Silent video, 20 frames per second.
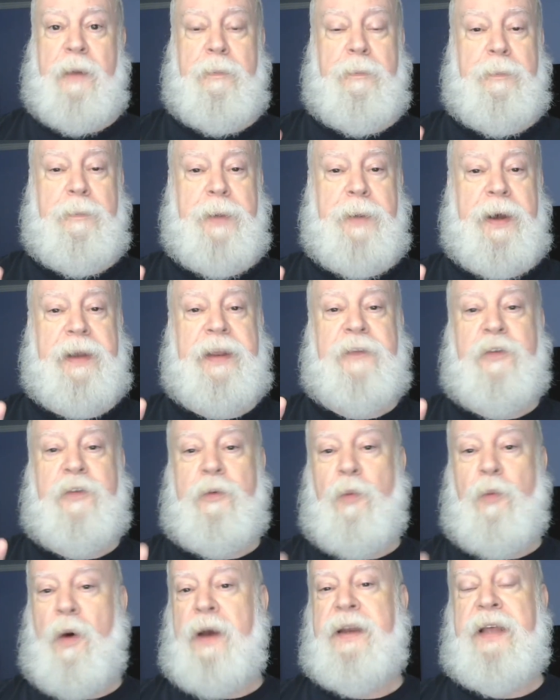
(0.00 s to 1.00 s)
But if you
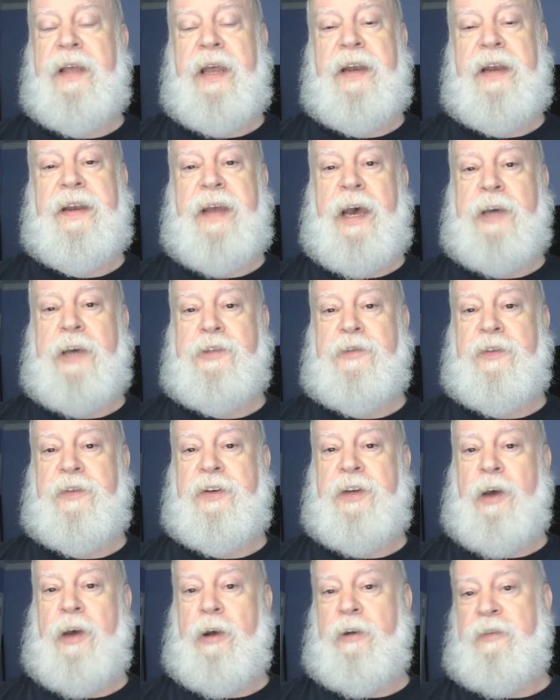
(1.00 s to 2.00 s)
want to get into
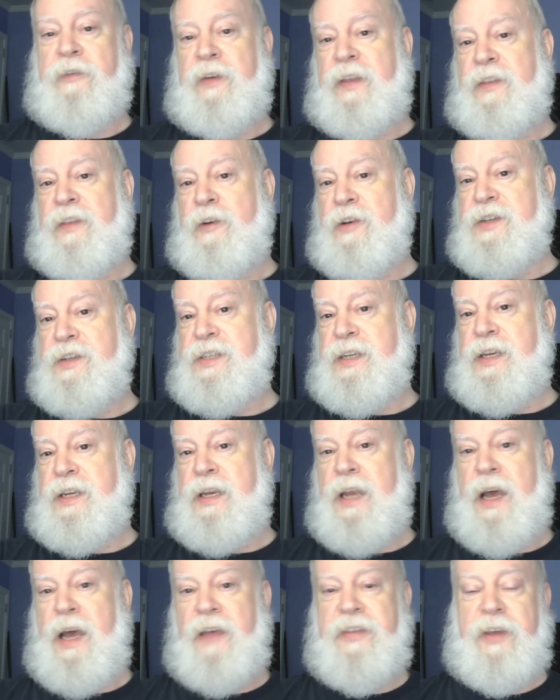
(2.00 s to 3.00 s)
astrophotography, there is
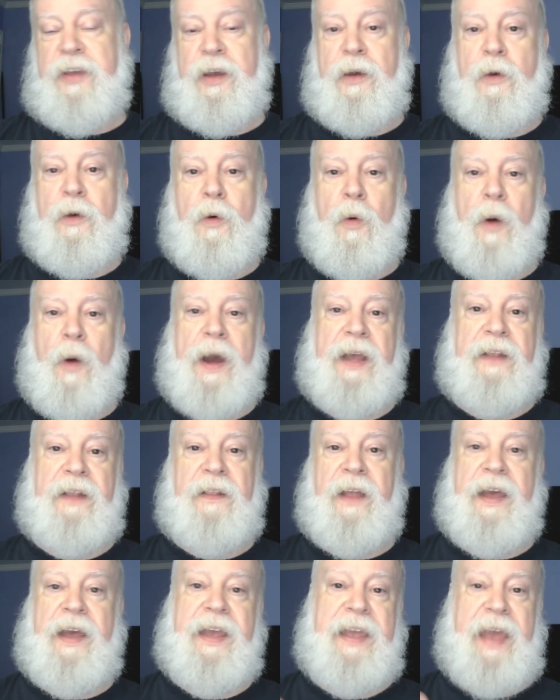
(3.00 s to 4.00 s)
nothing quite
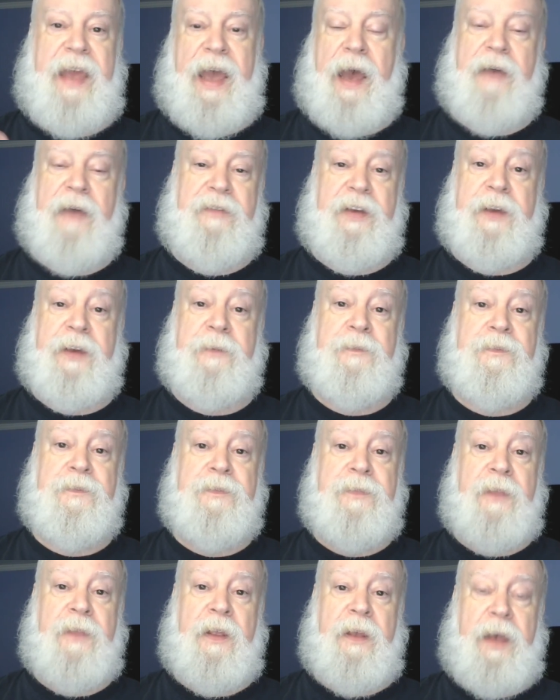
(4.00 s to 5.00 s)
like having
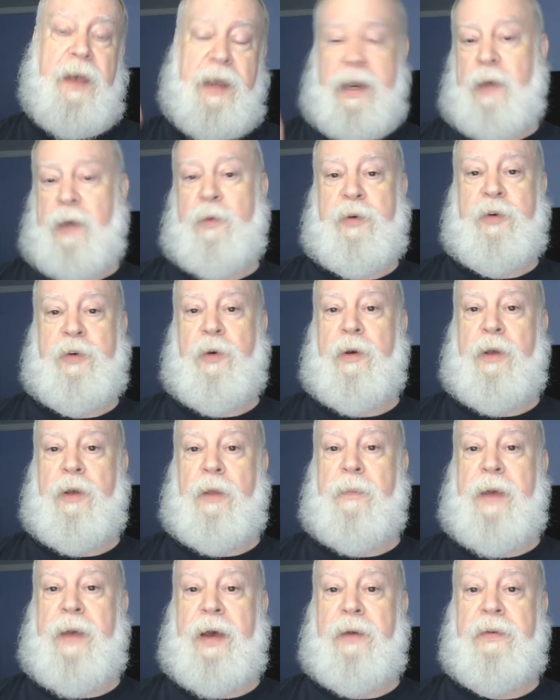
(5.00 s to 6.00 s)
an equatorial
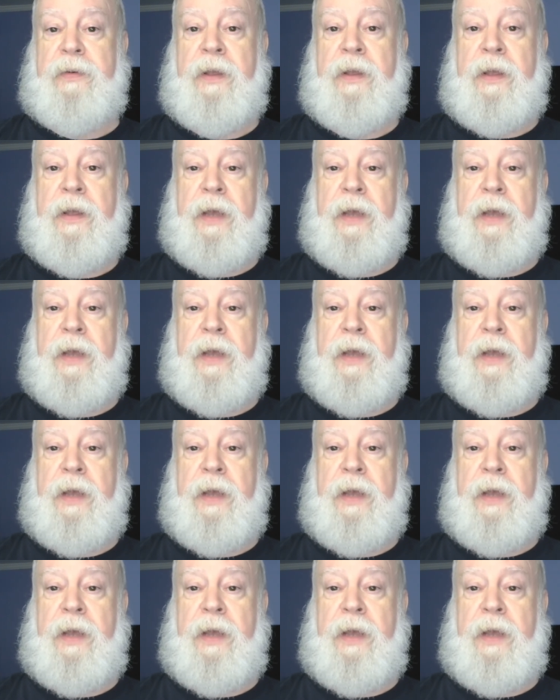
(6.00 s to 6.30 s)
mount.